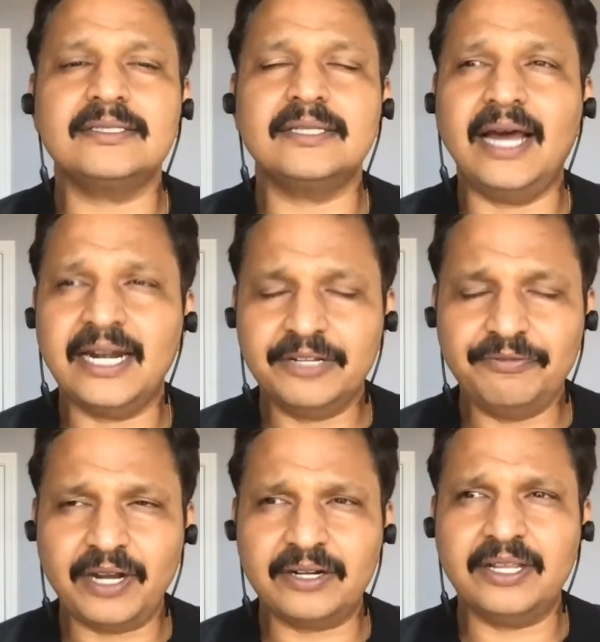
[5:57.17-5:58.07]

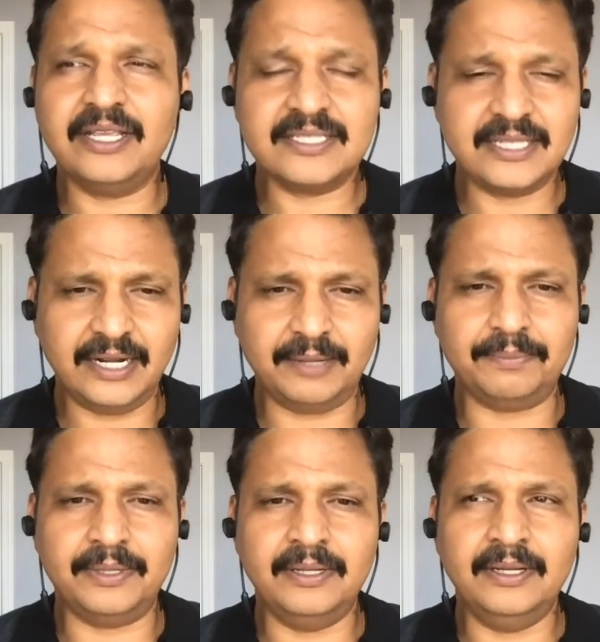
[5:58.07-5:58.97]
Artifactory is set up
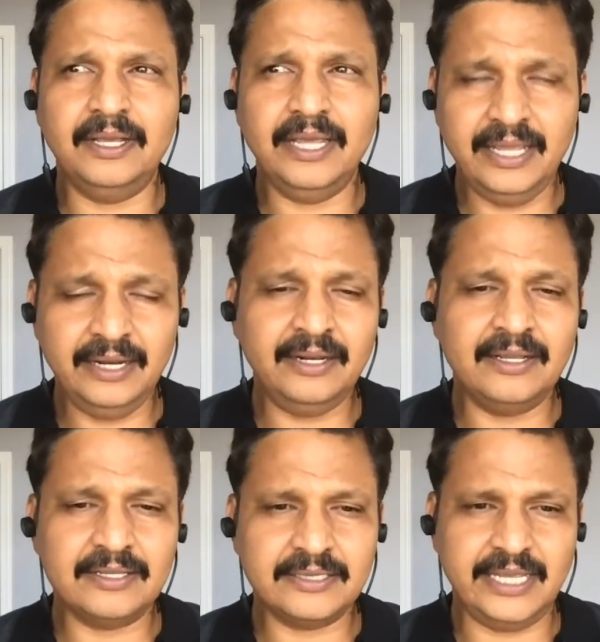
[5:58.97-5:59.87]
in
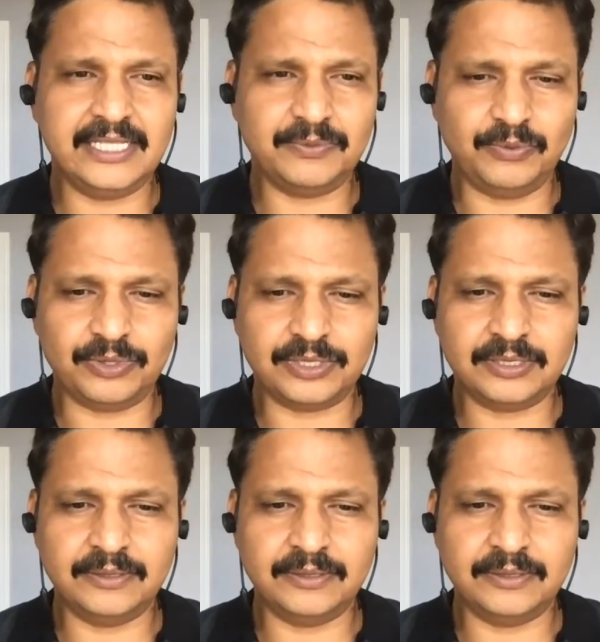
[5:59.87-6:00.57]
Salesforce.